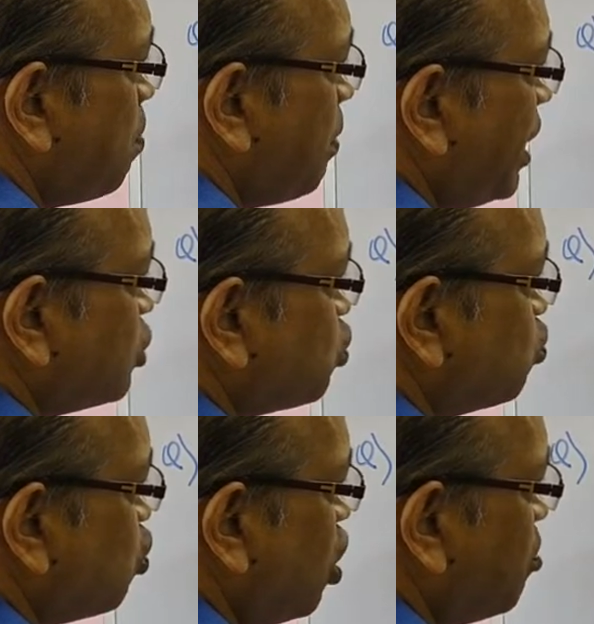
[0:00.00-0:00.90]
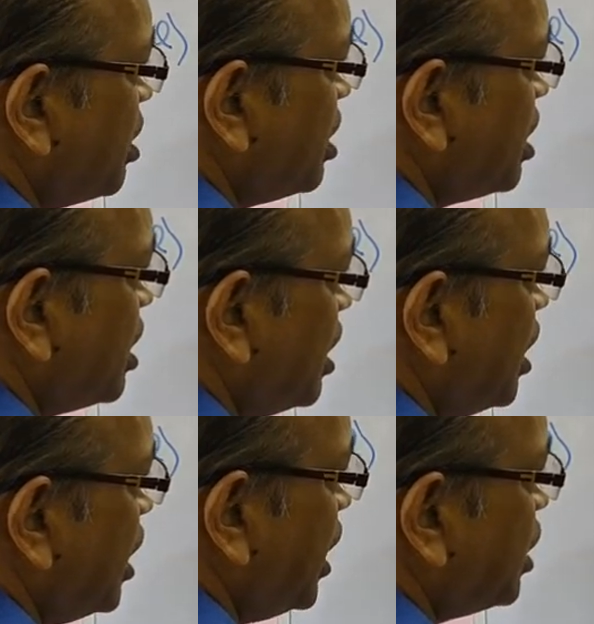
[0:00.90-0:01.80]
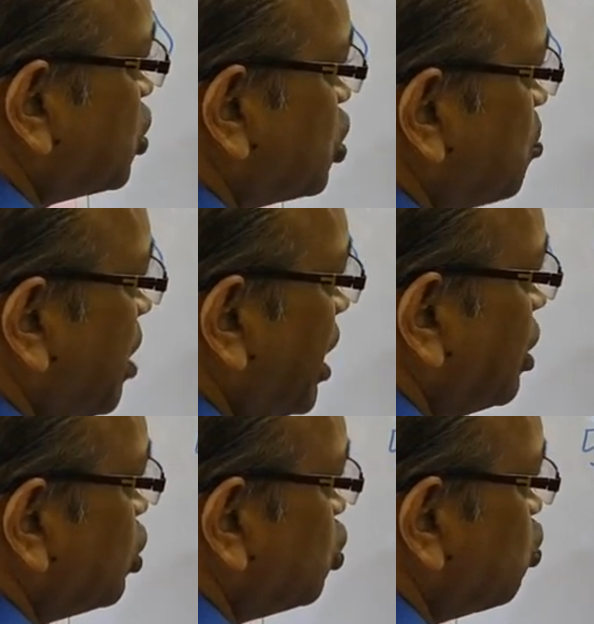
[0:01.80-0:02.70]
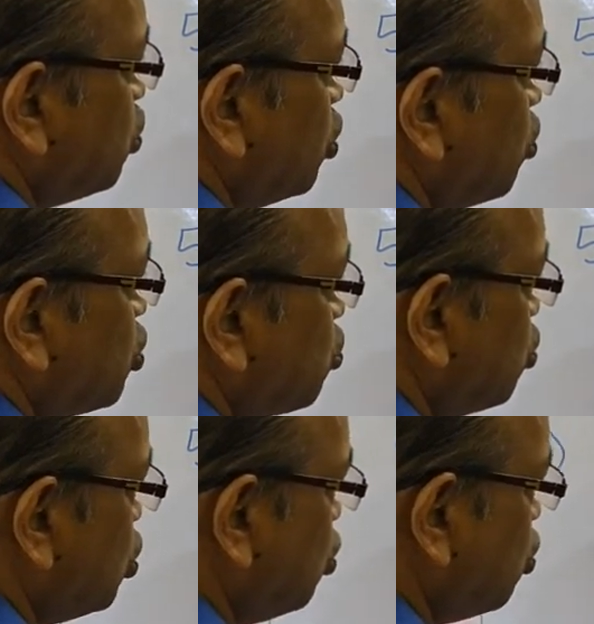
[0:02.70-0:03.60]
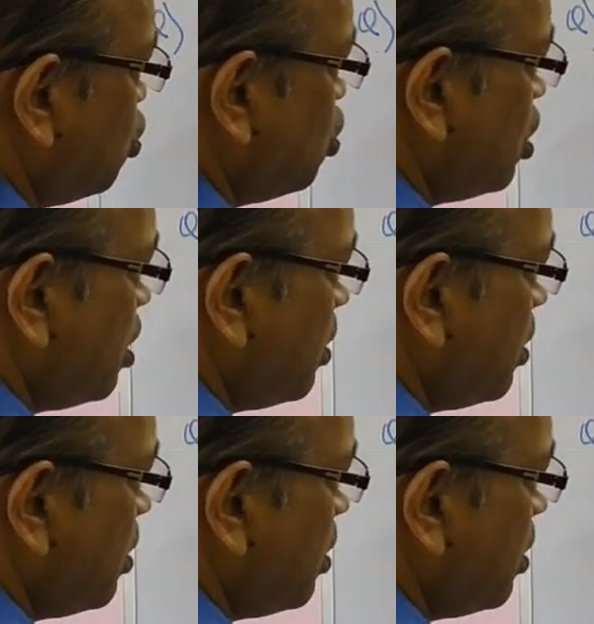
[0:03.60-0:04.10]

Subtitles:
plus 2 common, x minus 2 equals to 0.